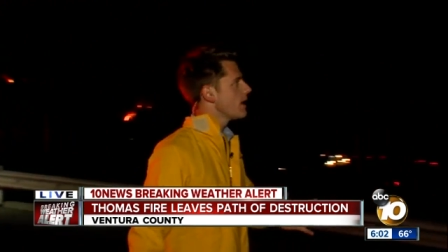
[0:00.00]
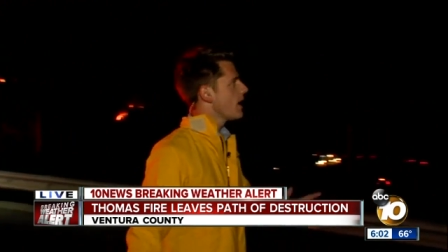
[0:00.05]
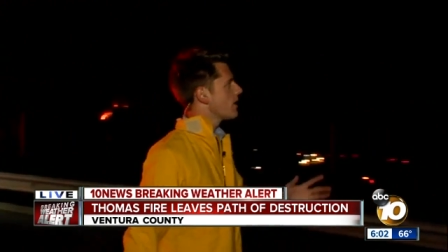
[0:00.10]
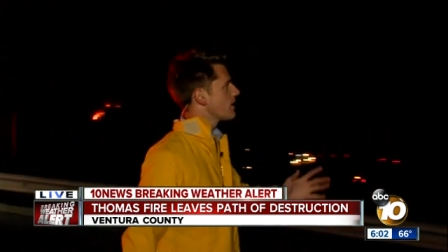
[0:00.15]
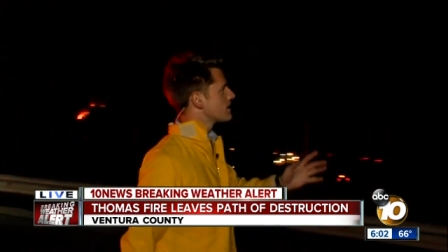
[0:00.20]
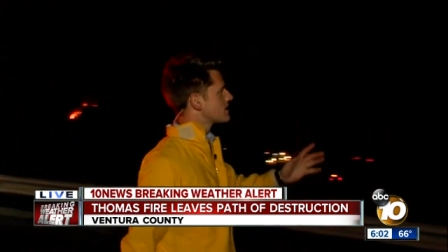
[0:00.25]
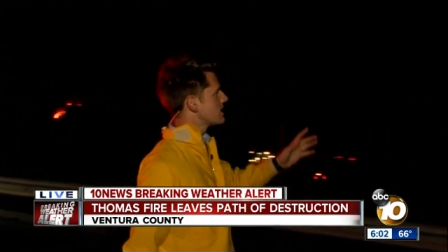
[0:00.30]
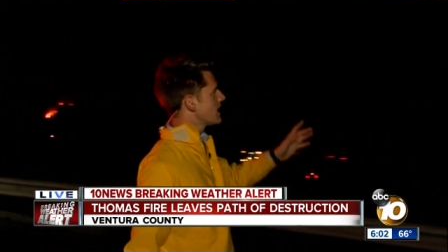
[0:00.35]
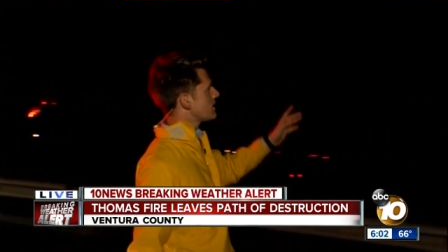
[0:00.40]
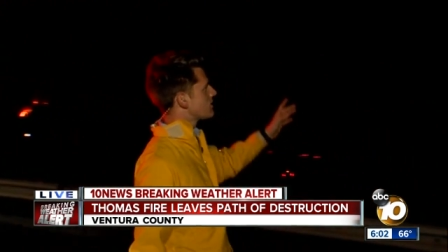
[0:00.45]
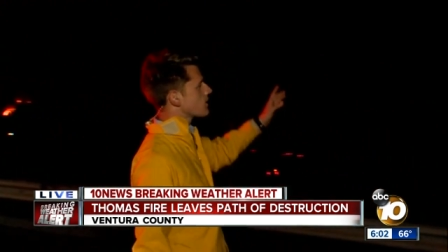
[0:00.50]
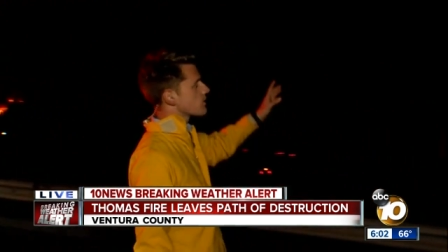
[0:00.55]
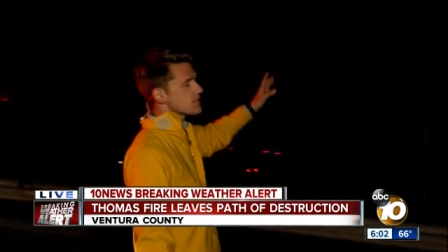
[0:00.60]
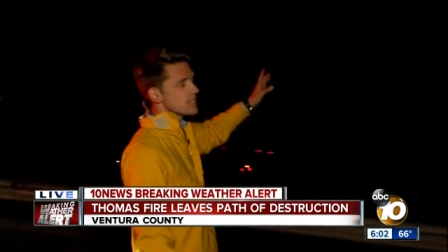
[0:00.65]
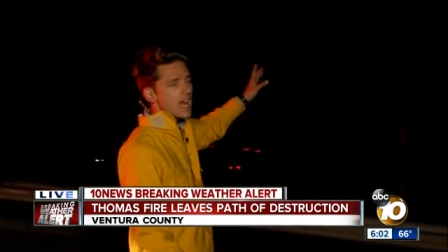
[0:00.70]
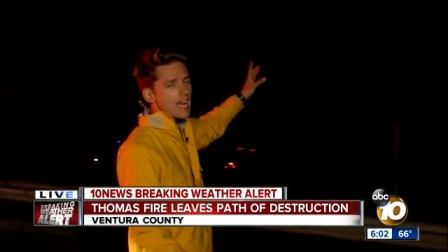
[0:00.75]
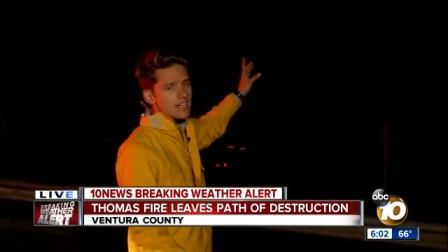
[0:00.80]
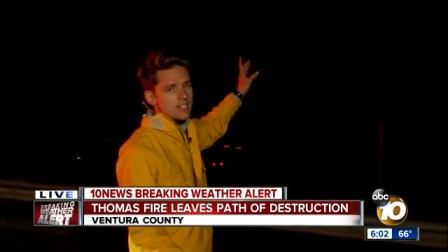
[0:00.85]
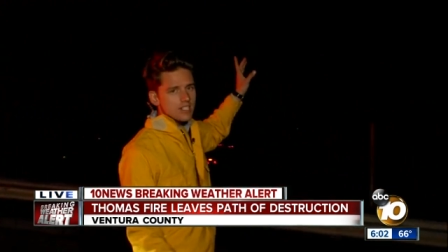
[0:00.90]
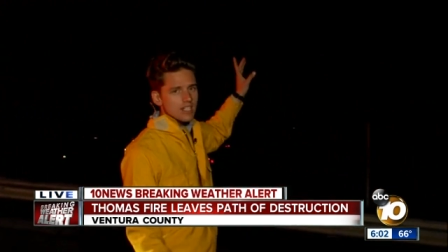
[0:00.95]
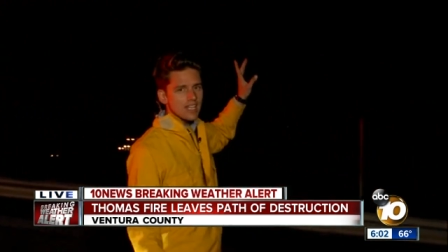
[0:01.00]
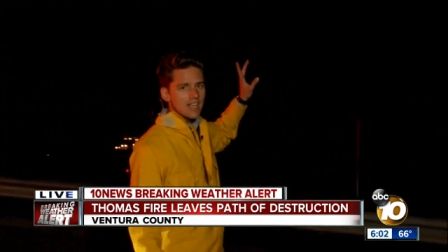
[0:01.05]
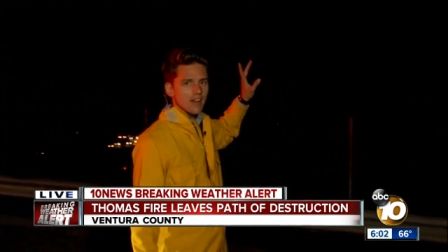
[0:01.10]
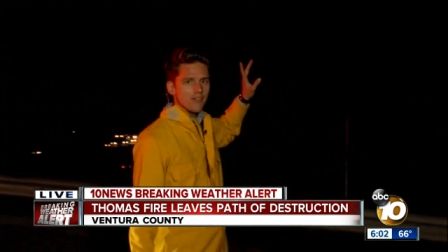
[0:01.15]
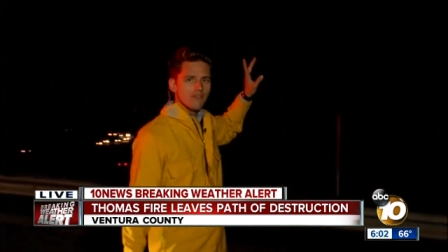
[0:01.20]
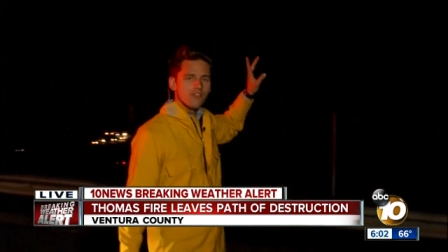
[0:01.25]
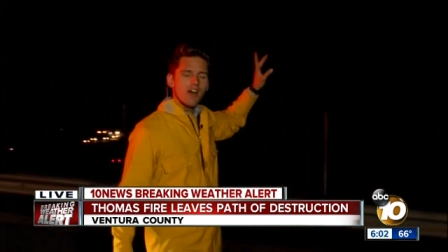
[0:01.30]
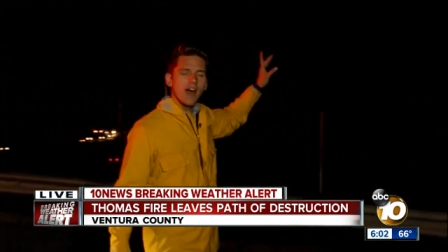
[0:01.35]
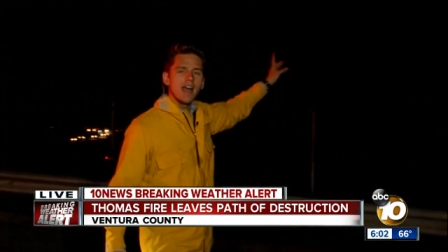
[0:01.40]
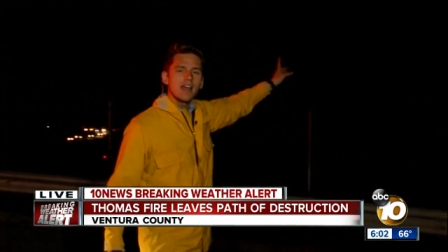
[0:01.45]
about is that there's actually
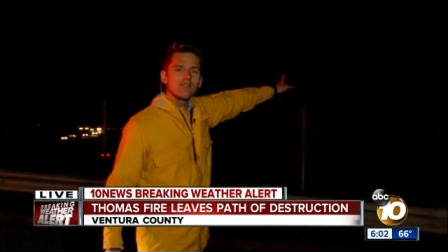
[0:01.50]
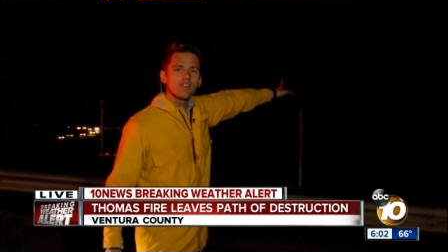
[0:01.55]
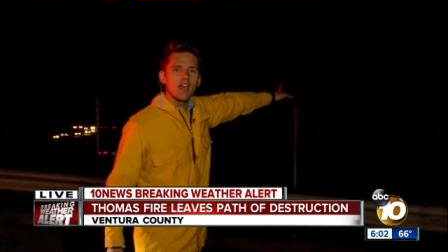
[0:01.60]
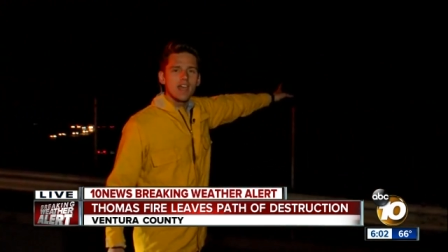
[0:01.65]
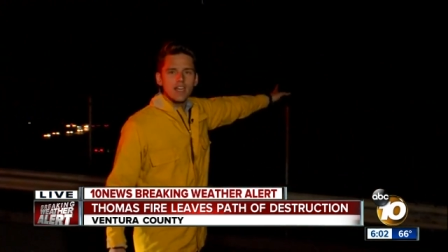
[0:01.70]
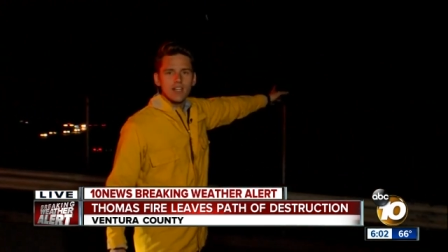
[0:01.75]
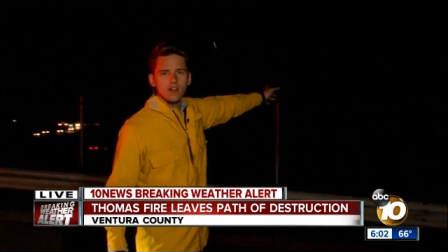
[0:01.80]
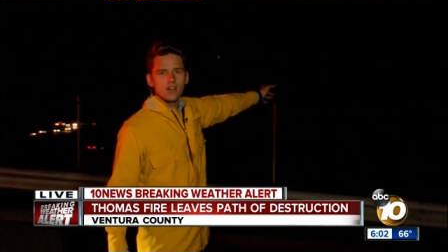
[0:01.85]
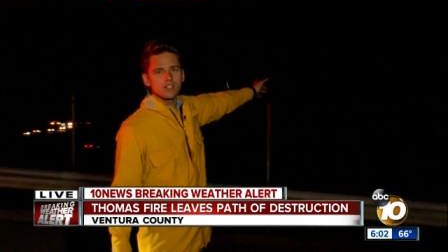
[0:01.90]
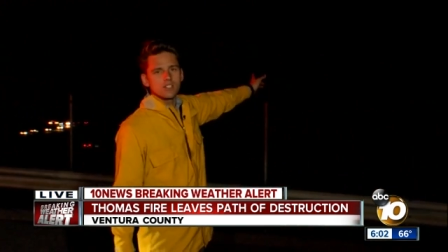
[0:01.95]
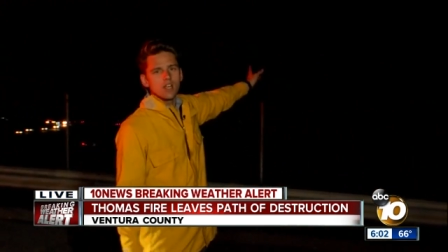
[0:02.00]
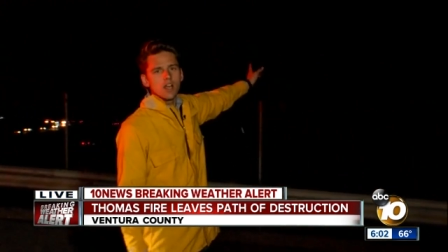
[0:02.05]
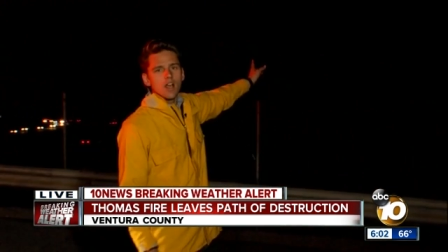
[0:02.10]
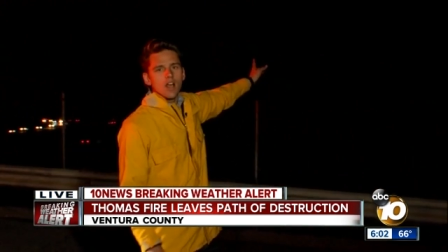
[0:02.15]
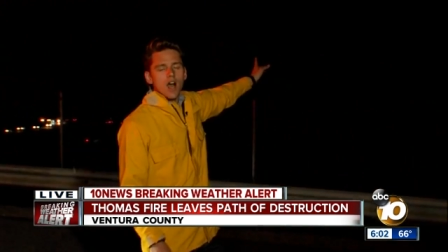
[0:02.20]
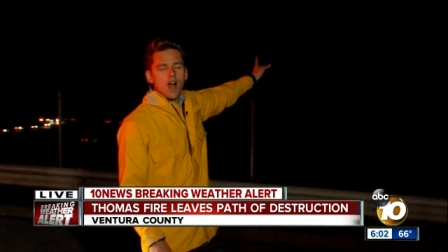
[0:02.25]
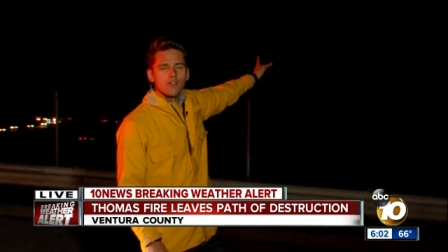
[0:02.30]
five acres